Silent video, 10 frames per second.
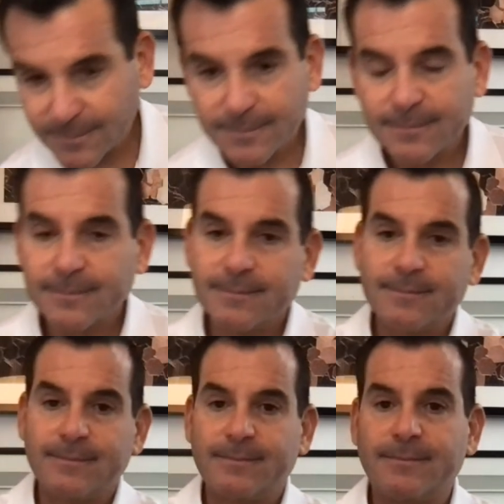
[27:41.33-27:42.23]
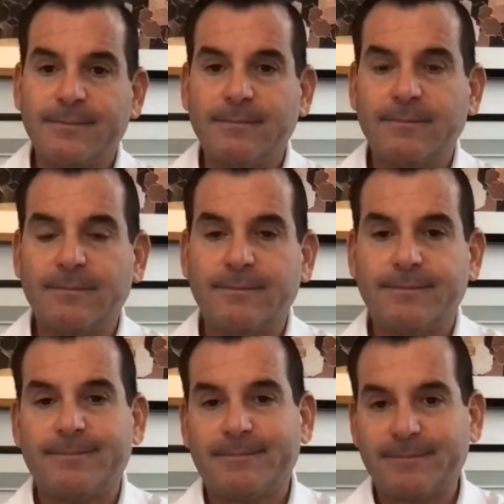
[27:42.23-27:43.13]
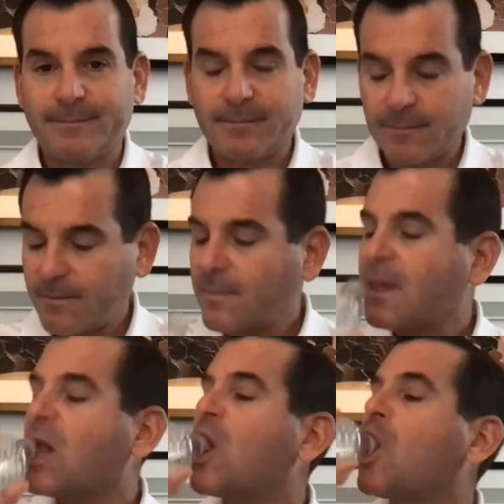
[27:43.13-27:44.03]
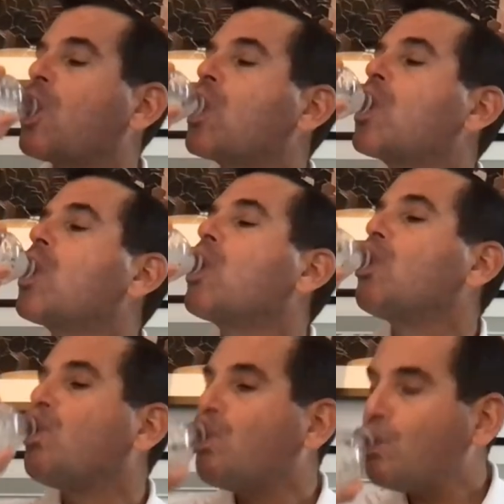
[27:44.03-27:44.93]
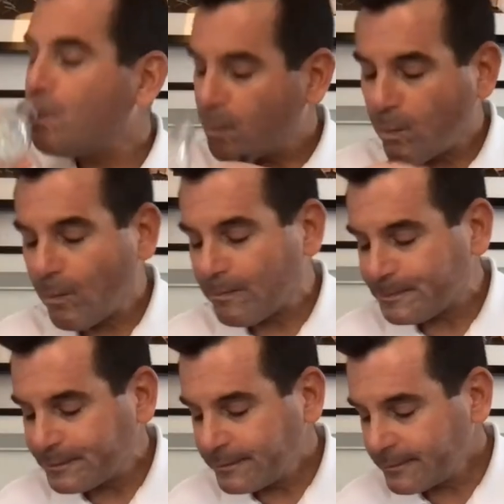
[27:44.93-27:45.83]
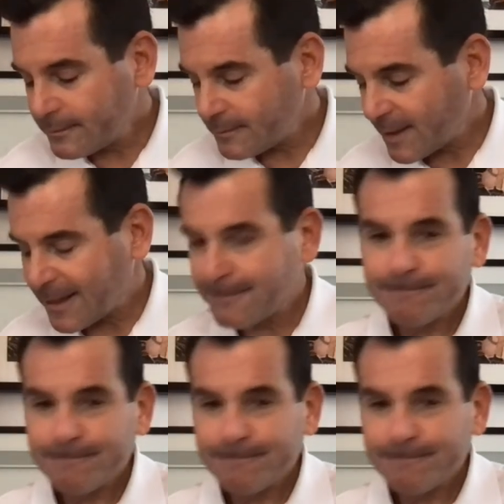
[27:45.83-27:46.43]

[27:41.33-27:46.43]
No one is speaking in this clip.